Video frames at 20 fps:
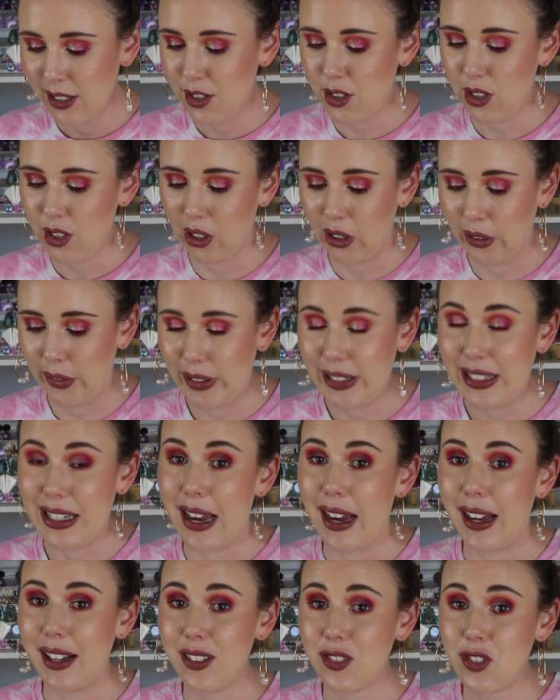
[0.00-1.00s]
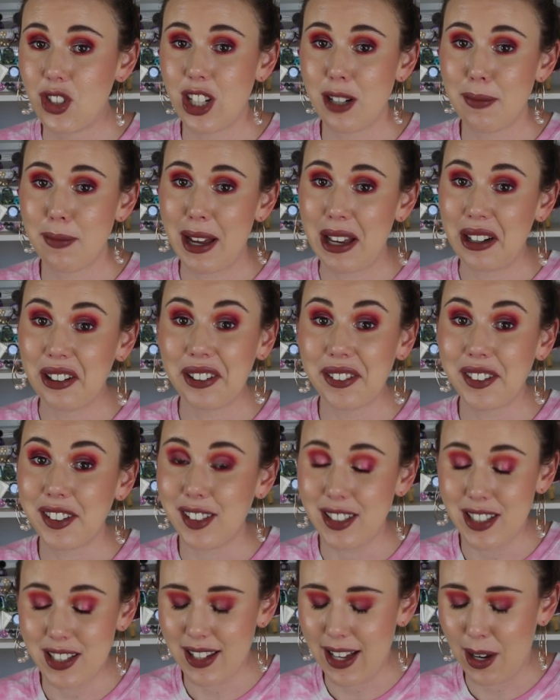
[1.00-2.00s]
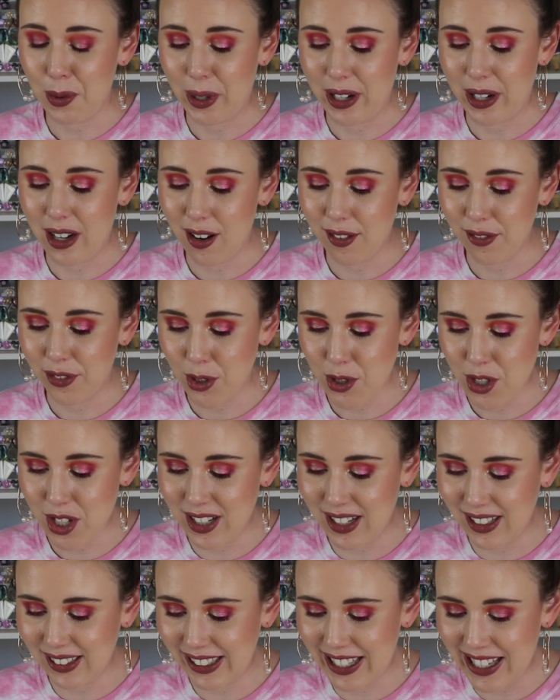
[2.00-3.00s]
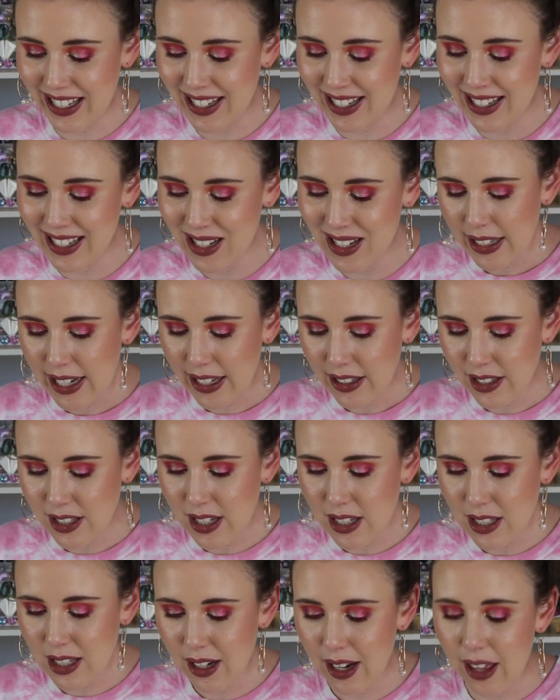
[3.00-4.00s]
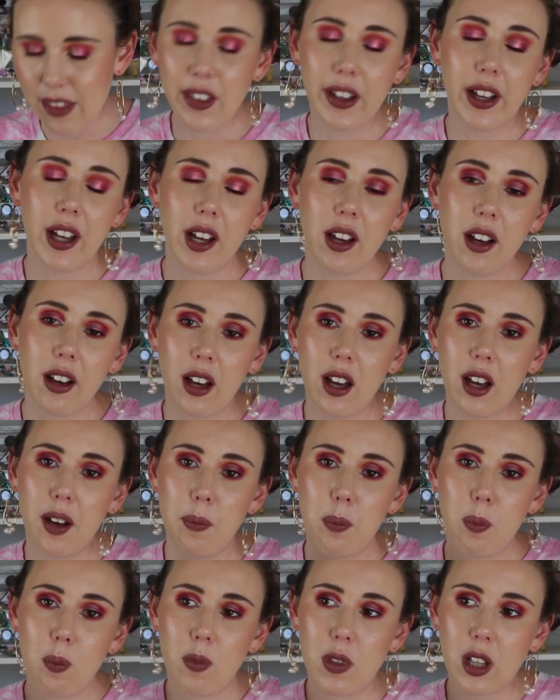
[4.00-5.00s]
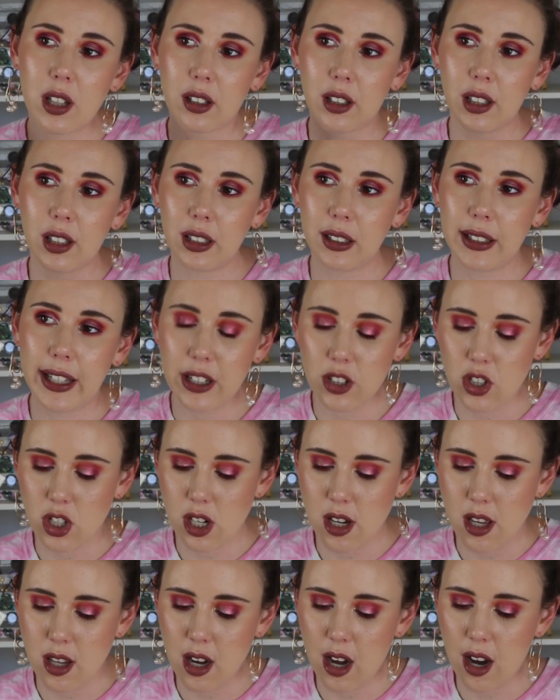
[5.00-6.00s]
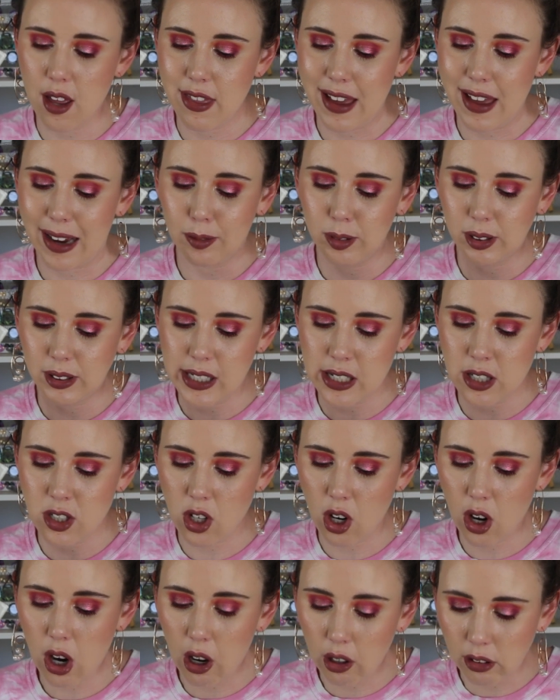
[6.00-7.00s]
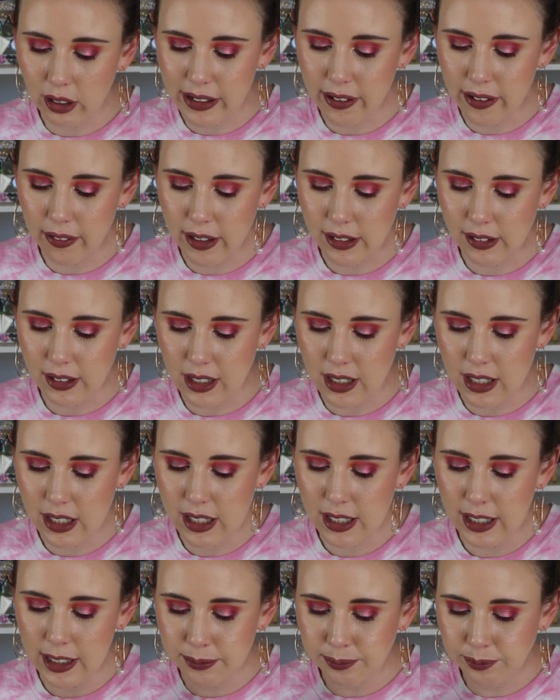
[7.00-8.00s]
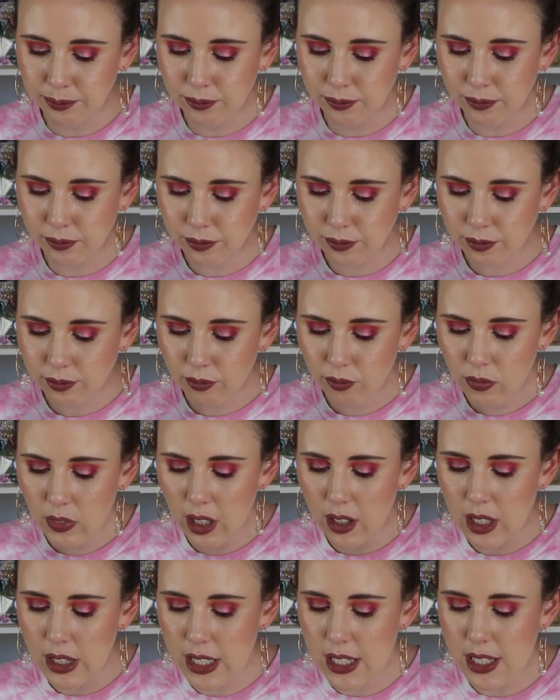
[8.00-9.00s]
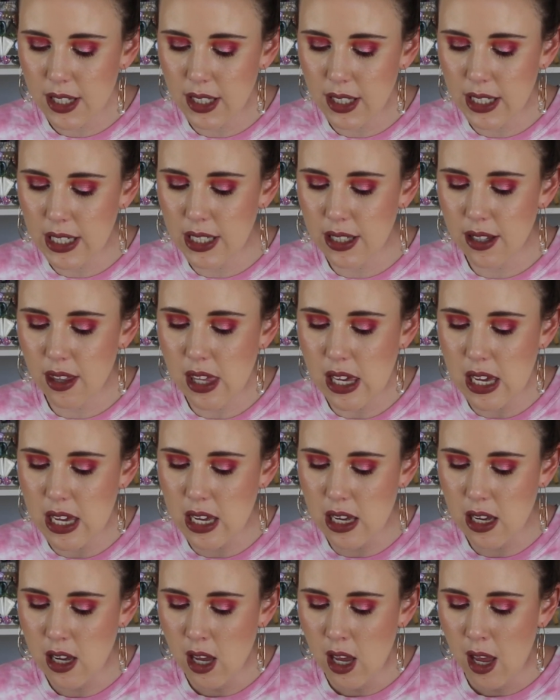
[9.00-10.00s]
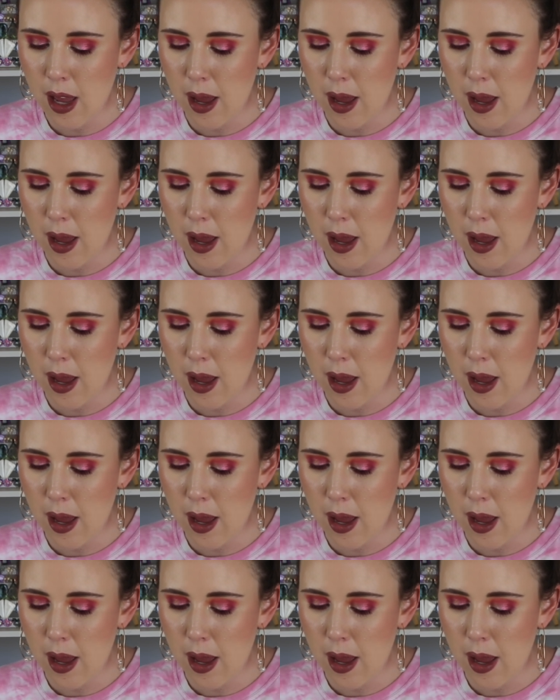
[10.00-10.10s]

So yeah, she made it on the list, that one, unfortunately. Next is another collection that released earlier in the year. This is the,